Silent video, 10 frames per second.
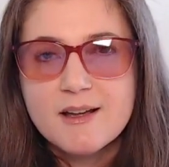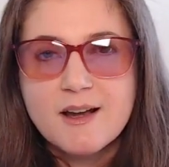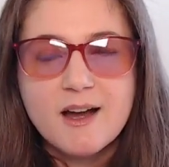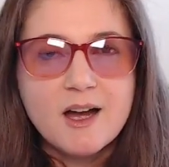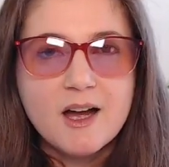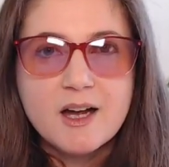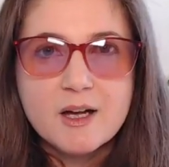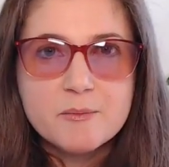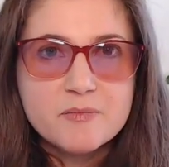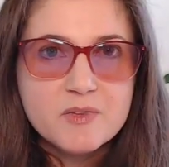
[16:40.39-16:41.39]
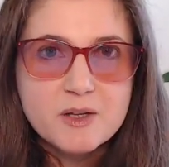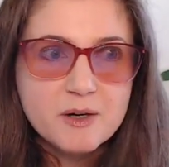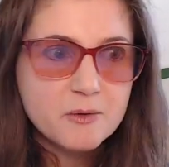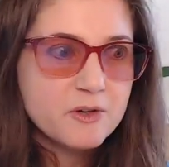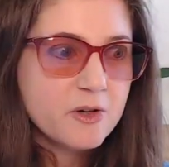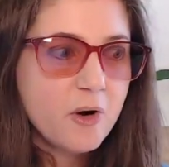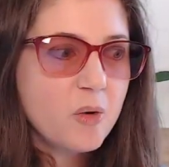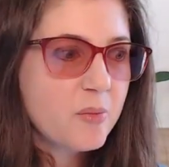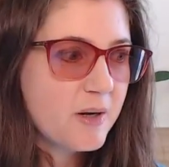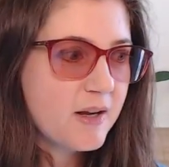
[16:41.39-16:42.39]
you're
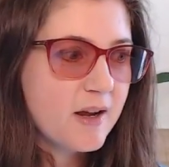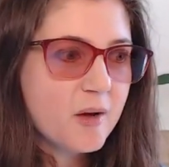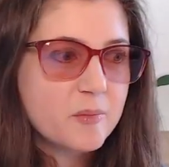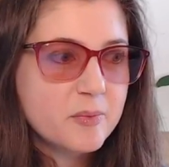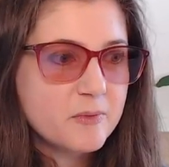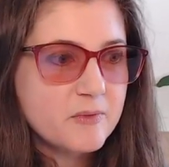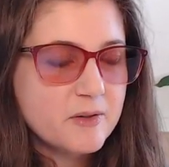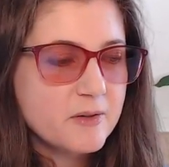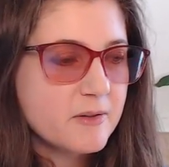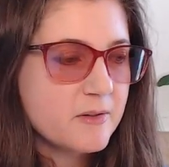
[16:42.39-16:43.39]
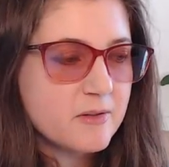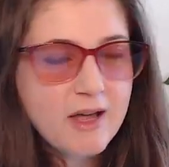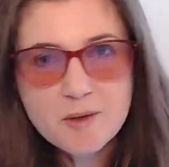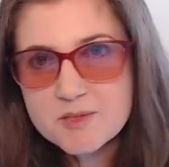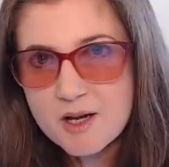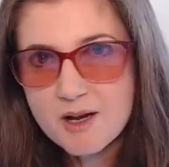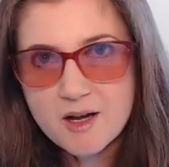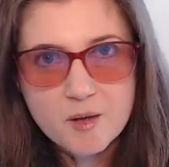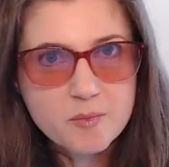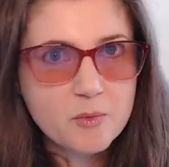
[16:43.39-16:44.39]
opening up your
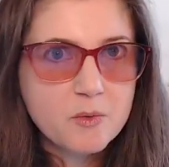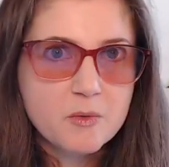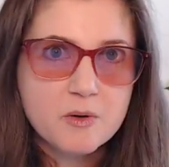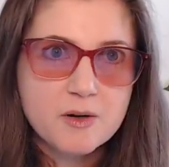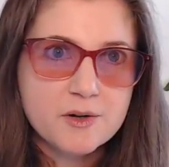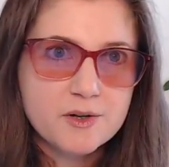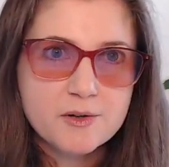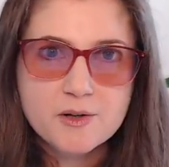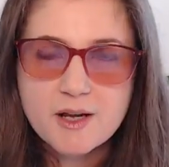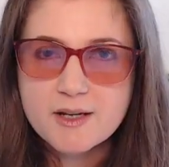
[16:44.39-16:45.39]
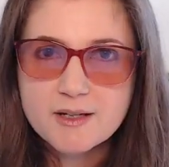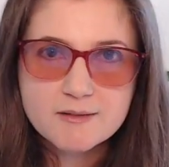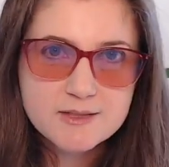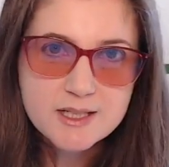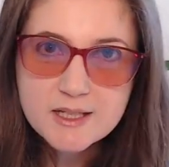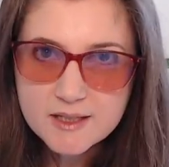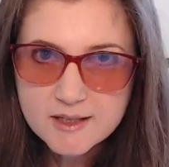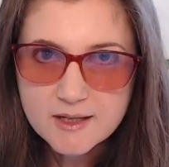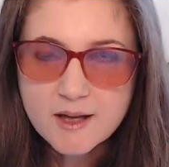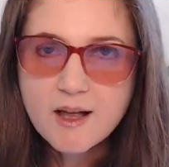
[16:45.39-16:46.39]
laptop or you're getting
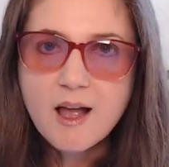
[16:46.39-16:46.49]
tea,